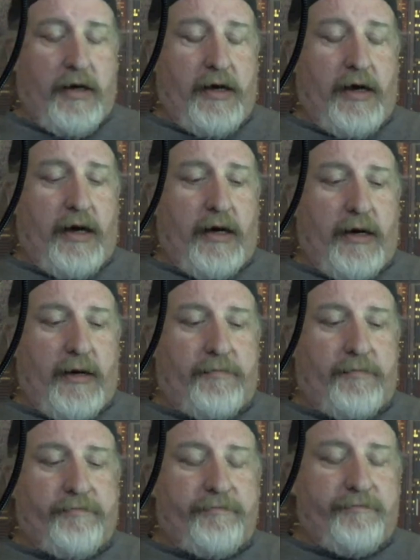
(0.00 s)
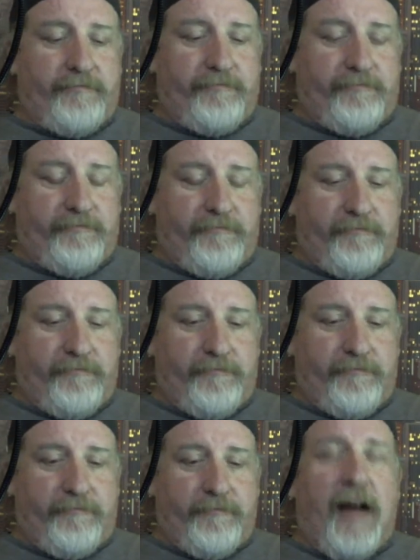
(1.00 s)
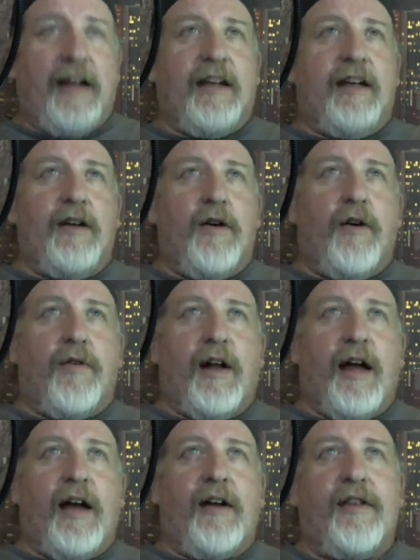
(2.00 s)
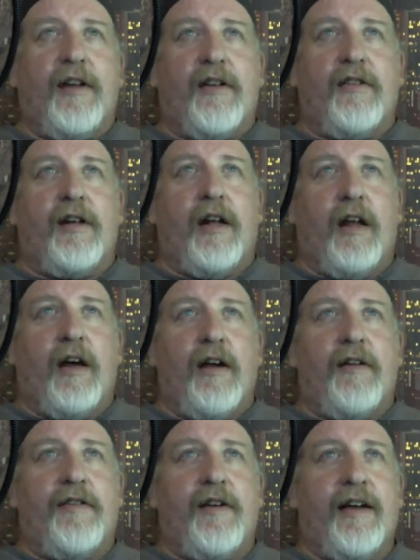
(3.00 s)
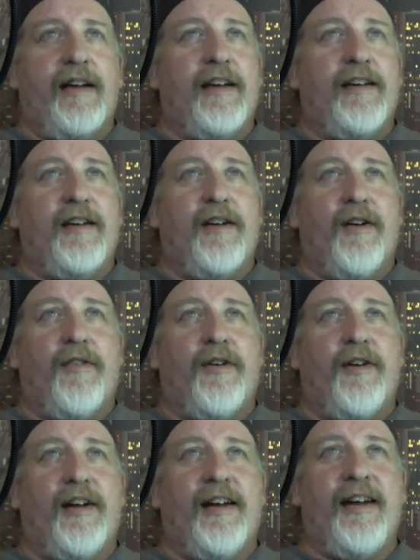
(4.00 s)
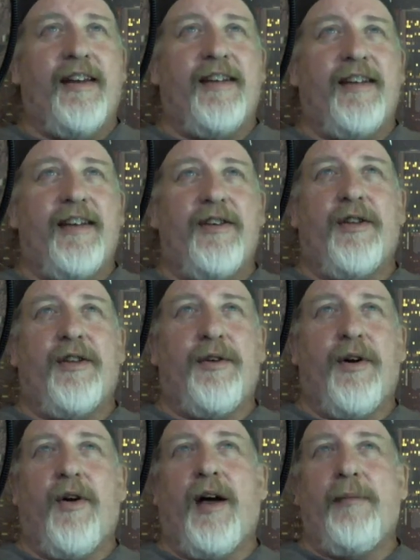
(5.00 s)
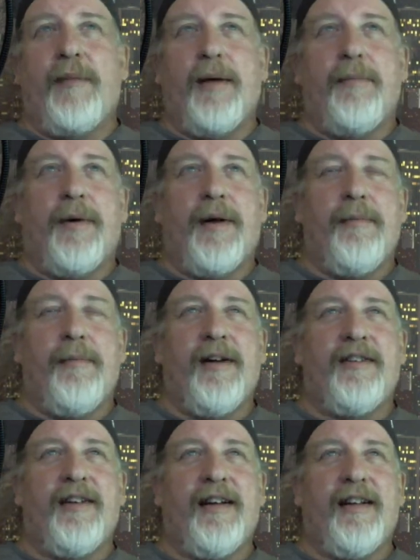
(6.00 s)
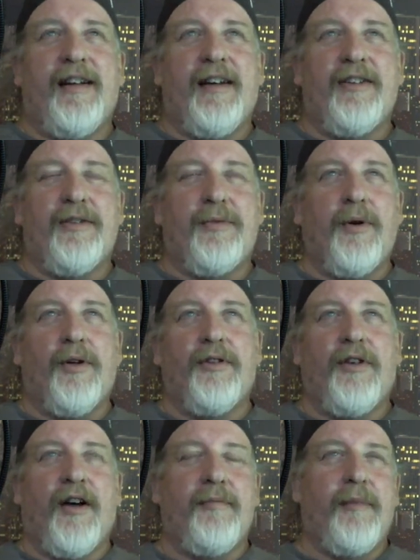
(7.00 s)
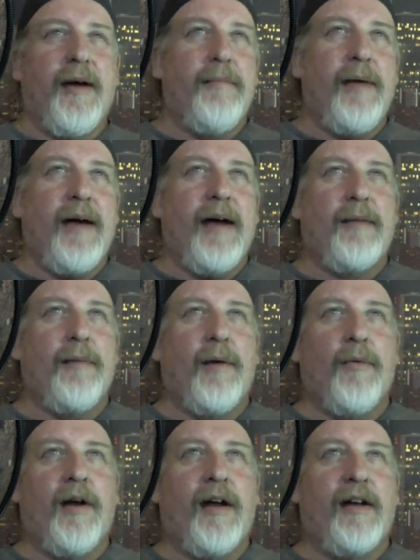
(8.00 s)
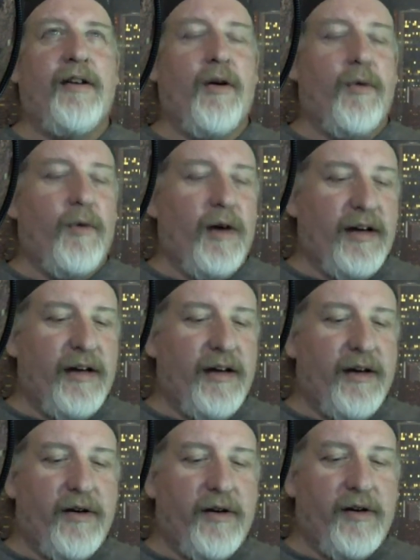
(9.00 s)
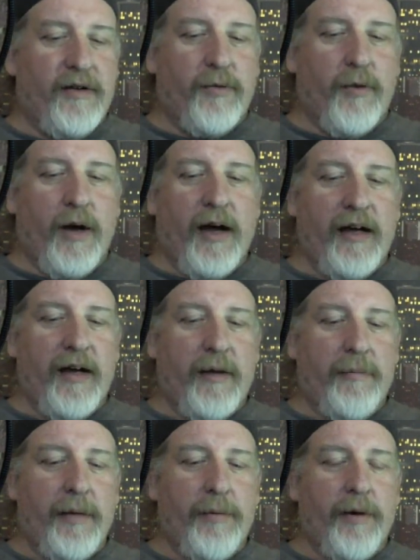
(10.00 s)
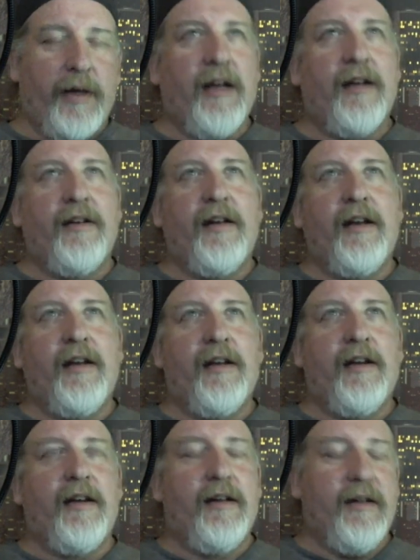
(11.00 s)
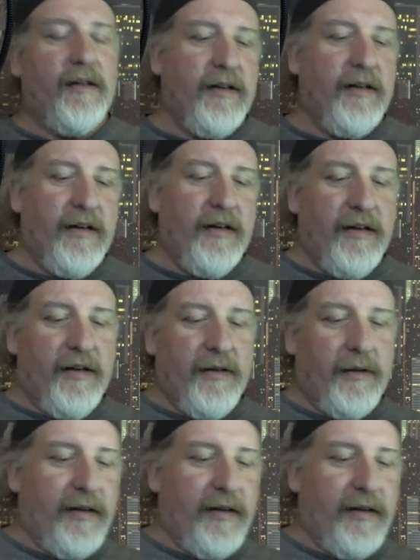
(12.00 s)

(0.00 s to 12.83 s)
um, I can get over a lot of things in life. I can get over anything you can throw at me, pretty much. It just rolls off my back. But what I don't want to hear is why people can't take they